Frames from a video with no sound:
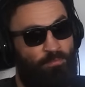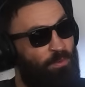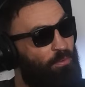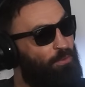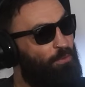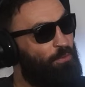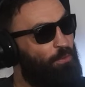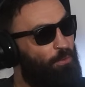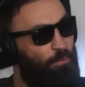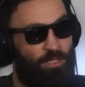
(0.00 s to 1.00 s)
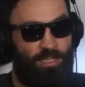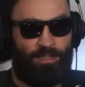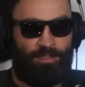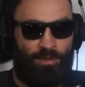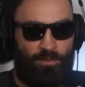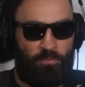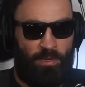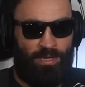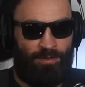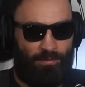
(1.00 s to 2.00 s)
people who don't know, when you're cutting
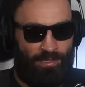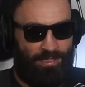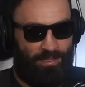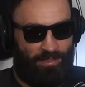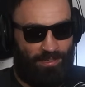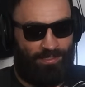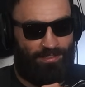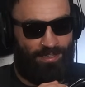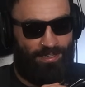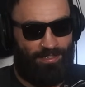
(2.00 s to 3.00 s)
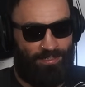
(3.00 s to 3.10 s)
weight, one of the things that